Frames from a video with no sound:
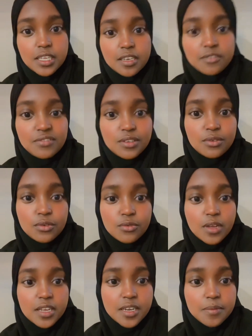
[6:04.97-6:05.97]
and if you do
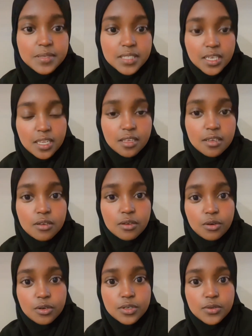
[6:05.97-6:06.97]
end up sinning
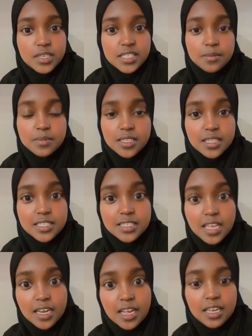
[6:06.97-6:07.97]
or doing something that's
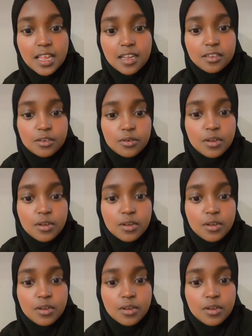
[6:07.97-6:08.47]
not halal, you know,